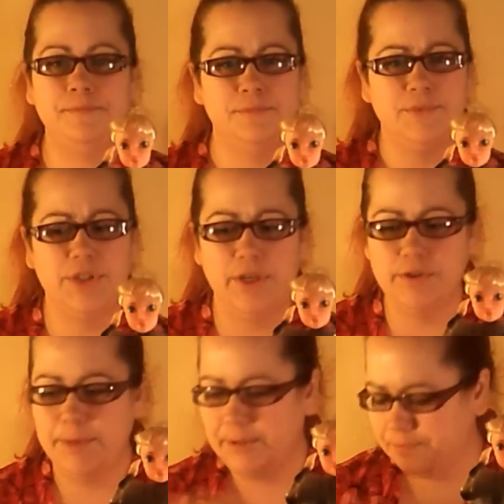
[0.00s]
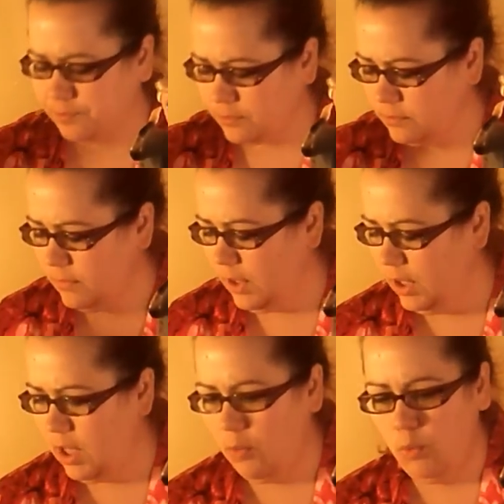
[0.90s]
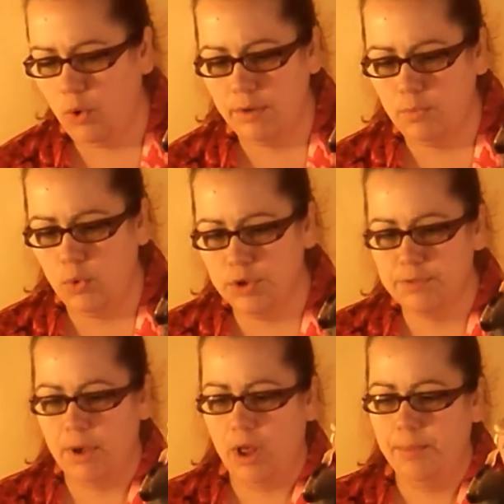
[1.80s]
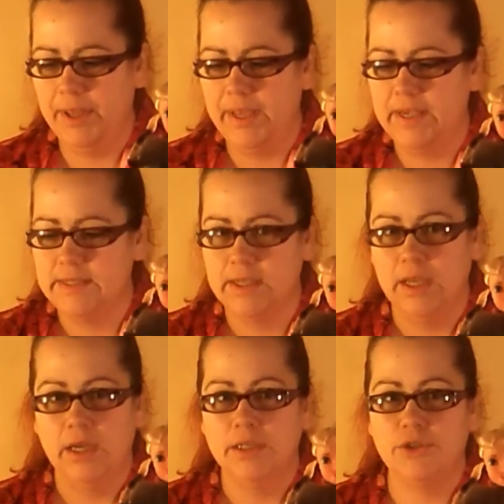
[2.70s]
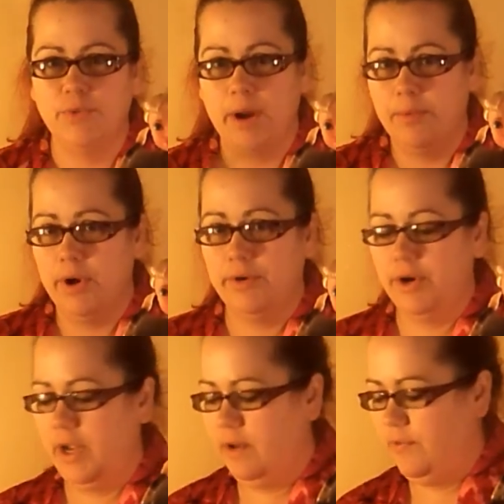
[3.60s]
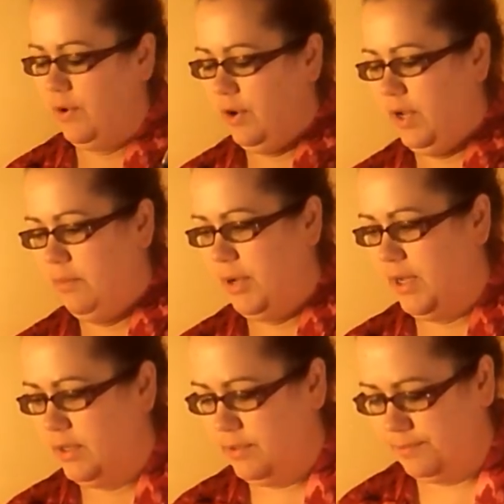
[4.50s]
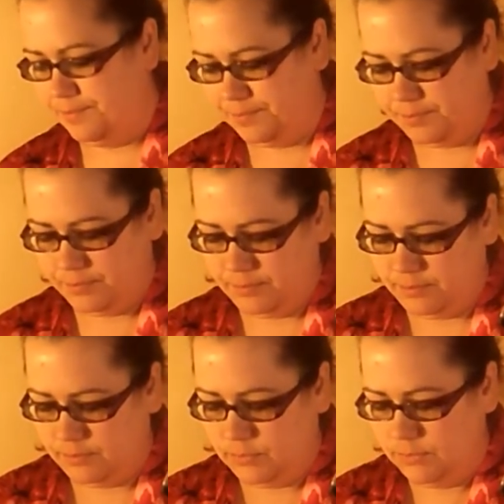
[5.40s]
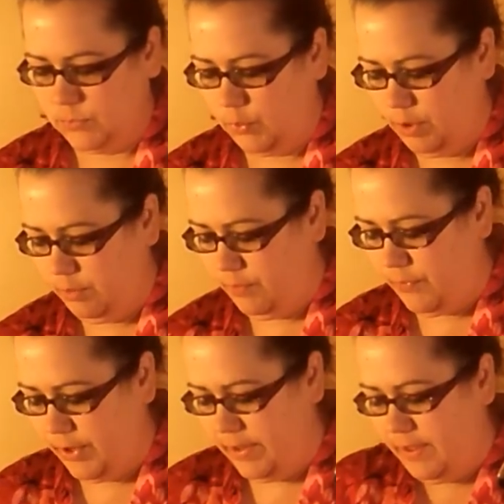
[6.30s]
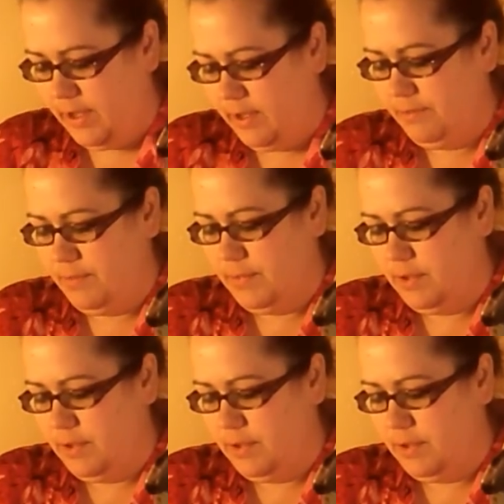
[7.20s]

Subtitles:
excuse me, cut one more small piece to wrap around her head for her headband. We don't want to forget that.